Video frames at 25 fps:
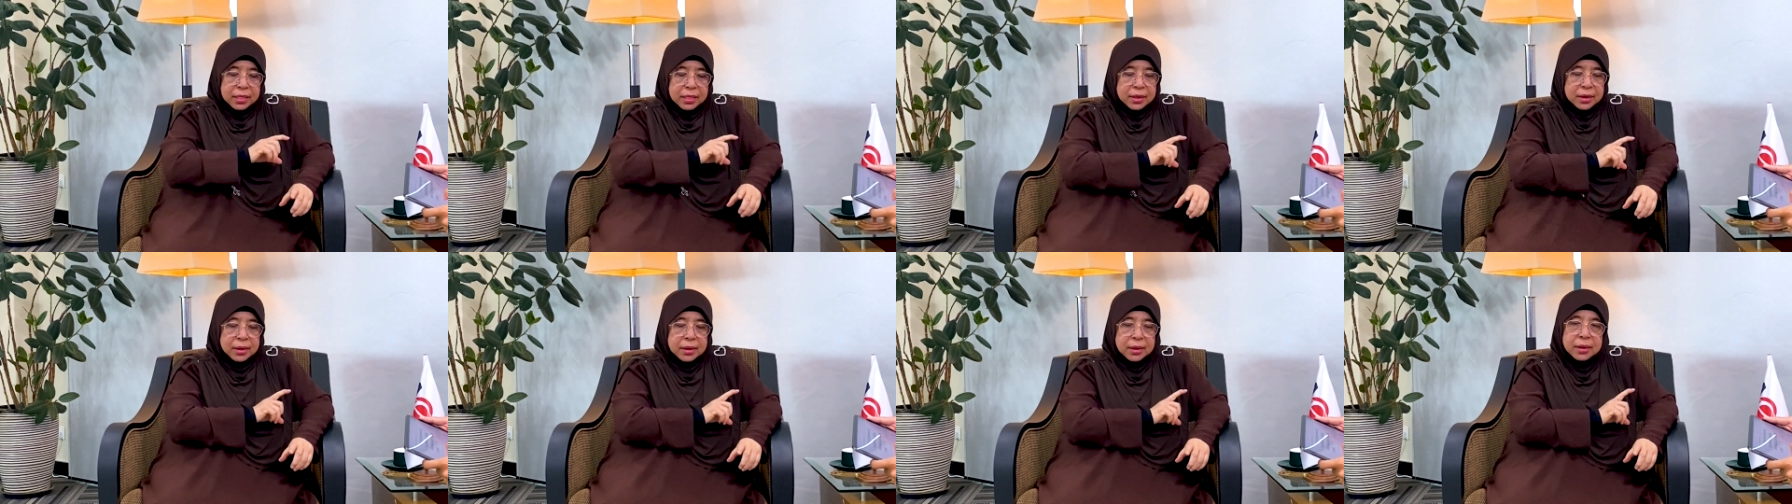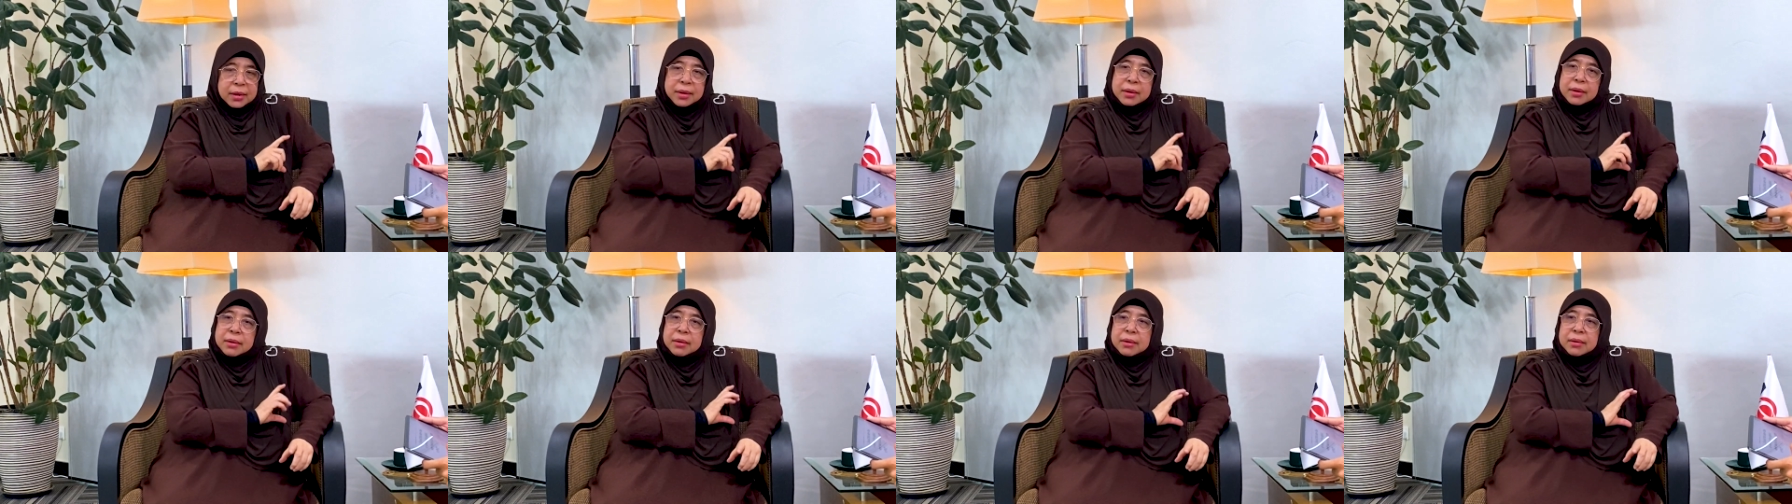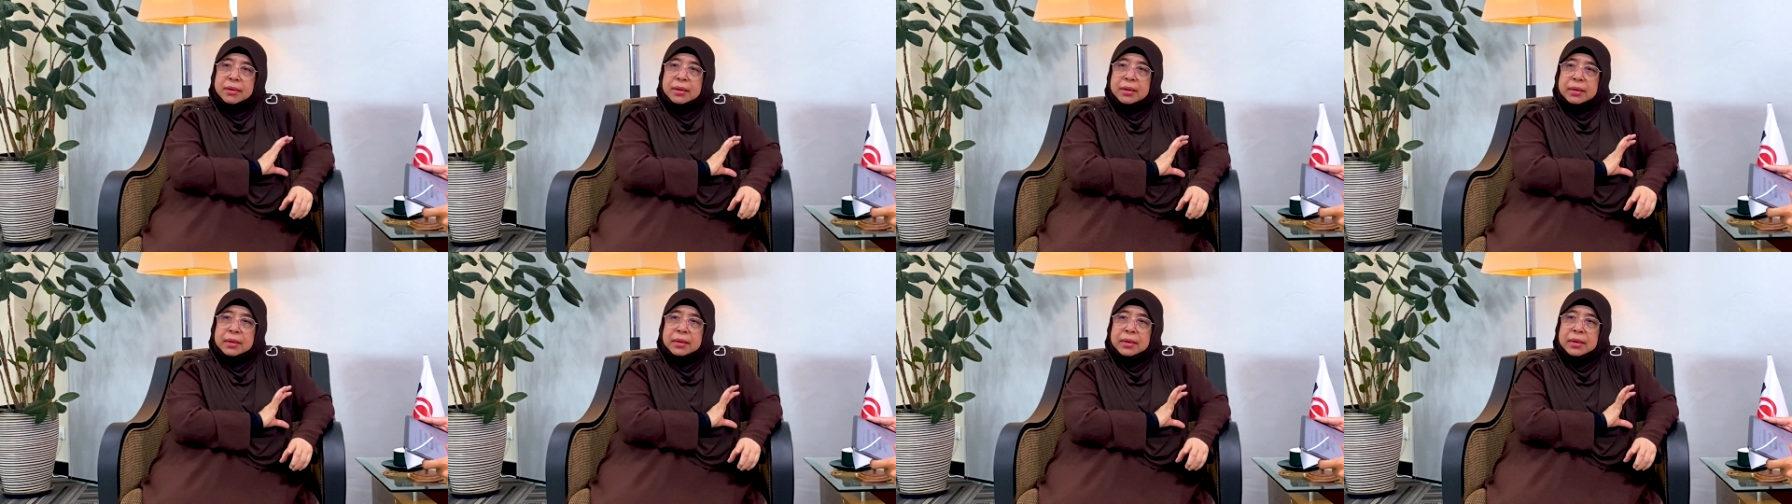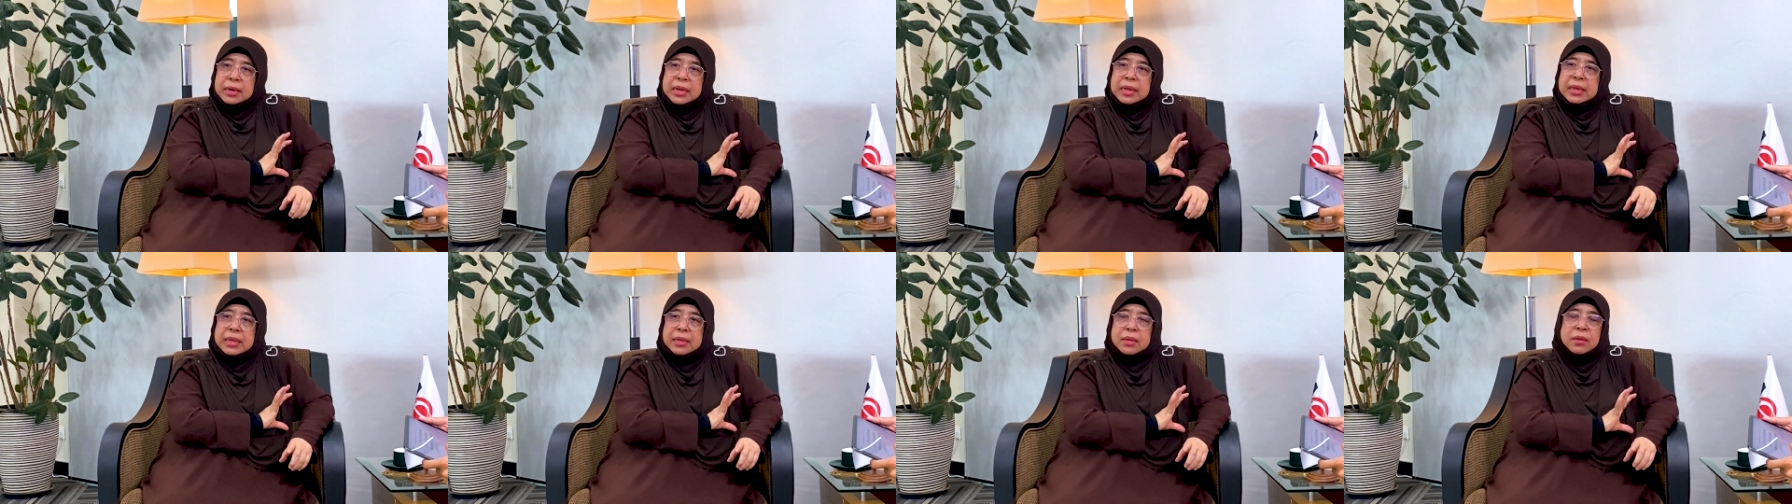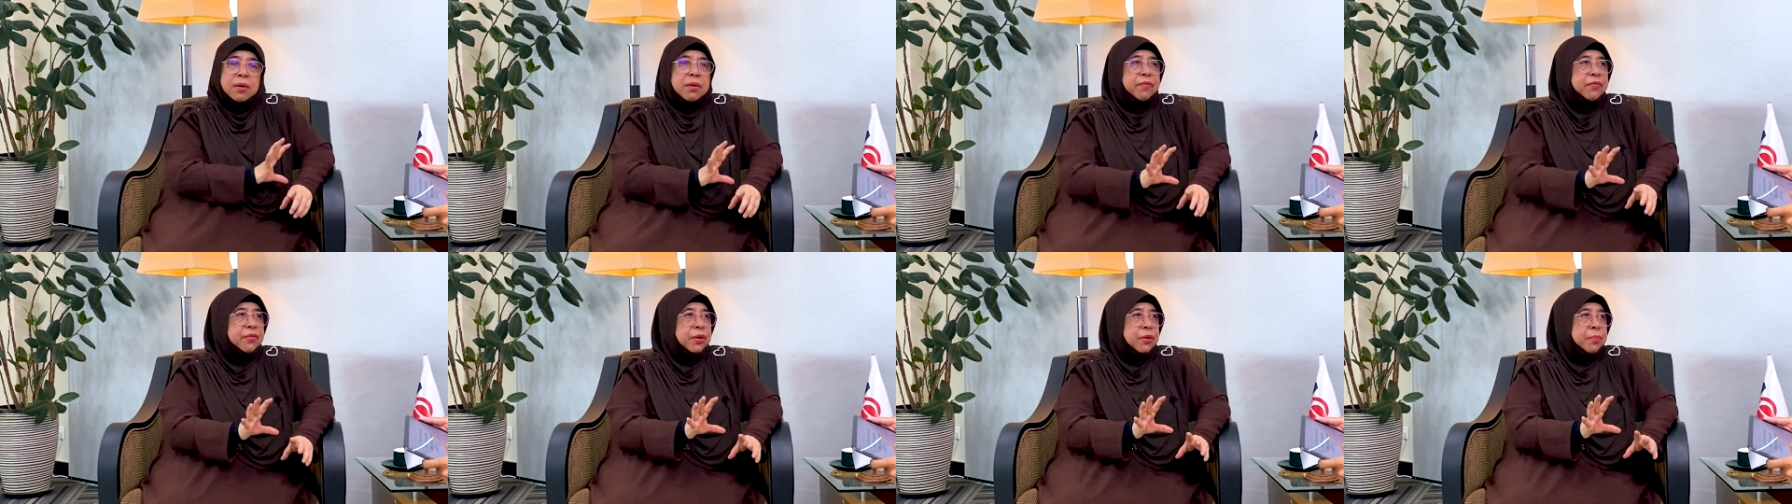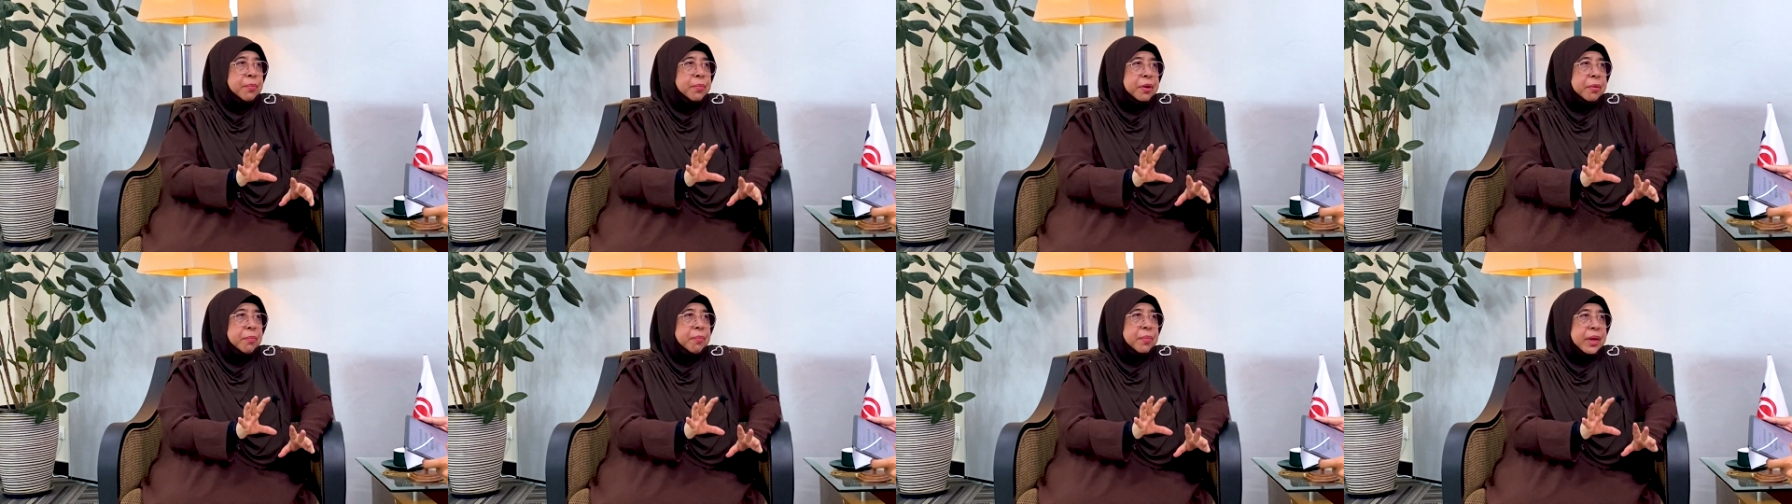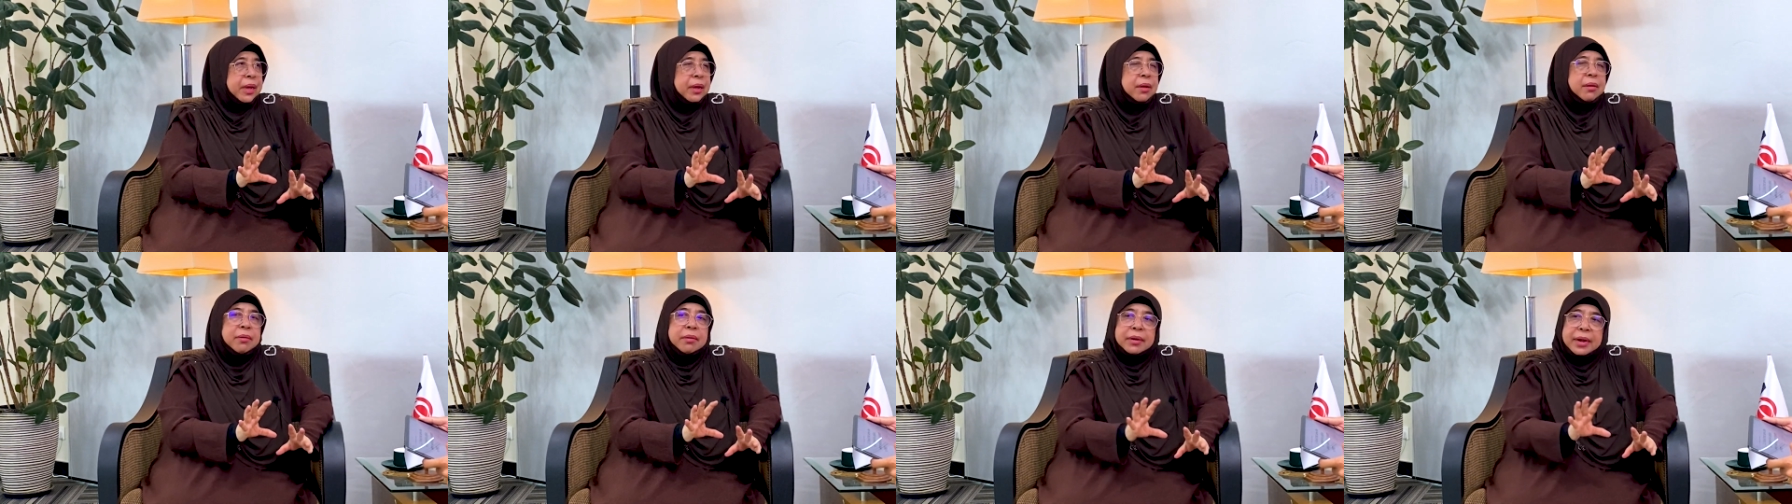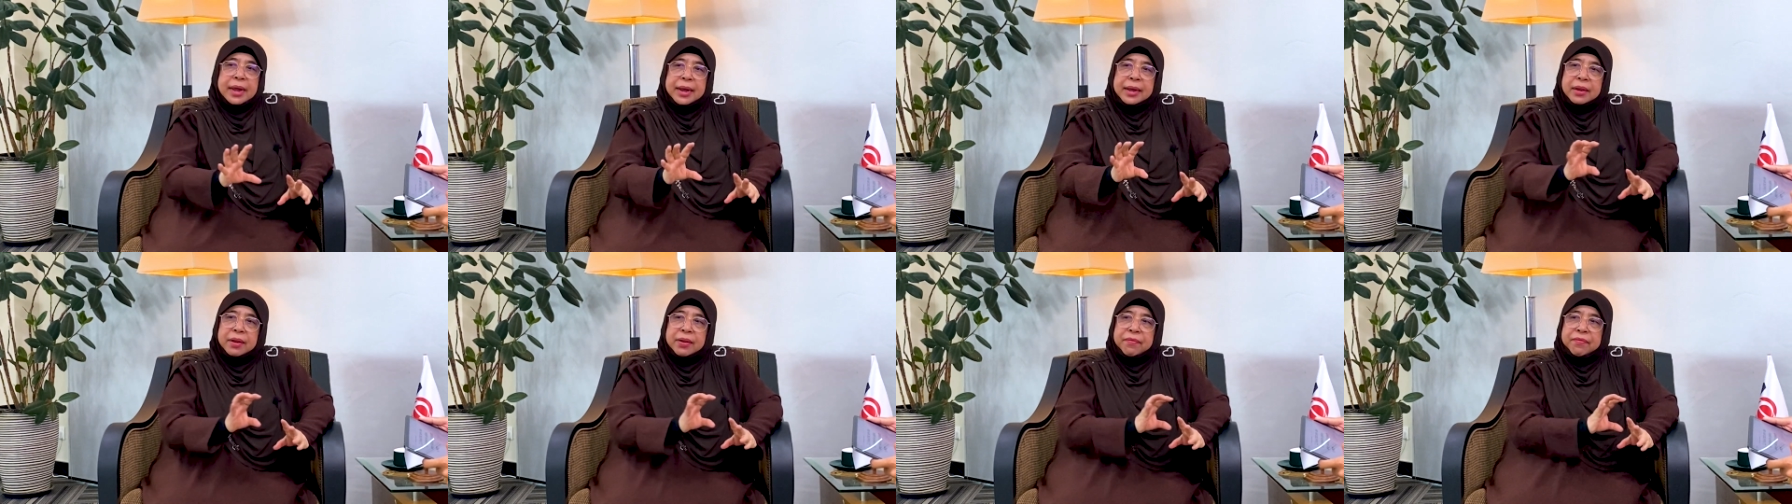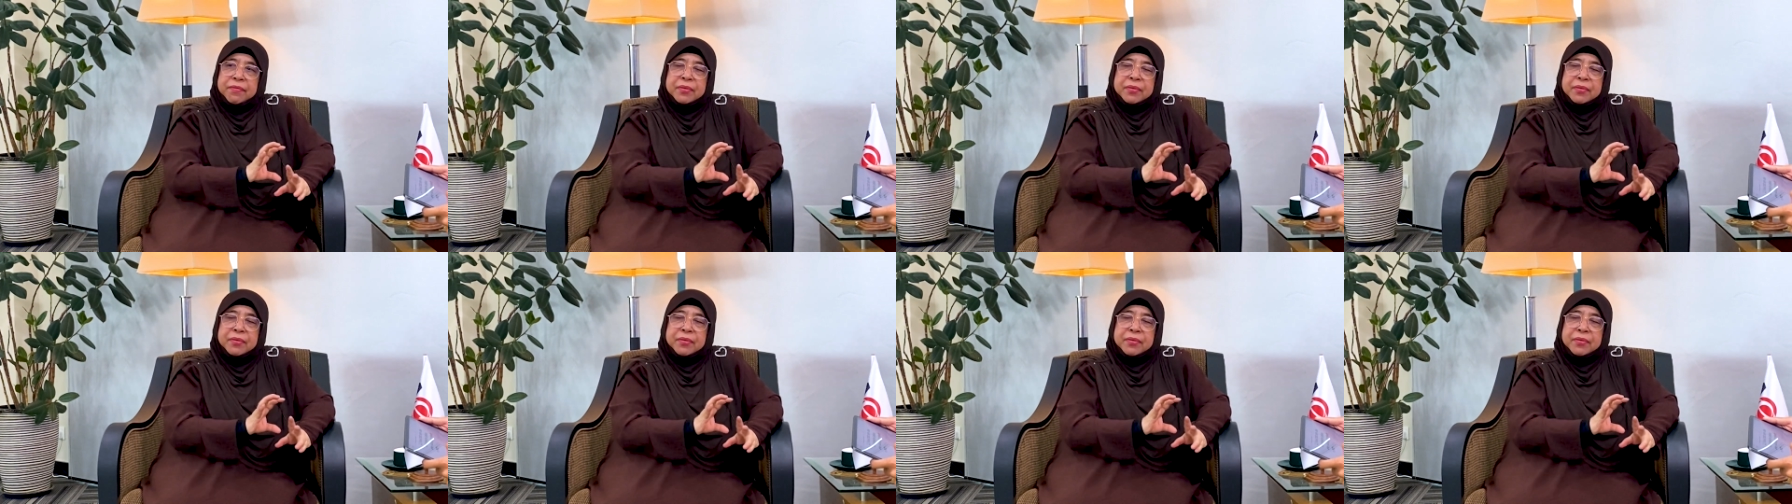the needs of human being, right?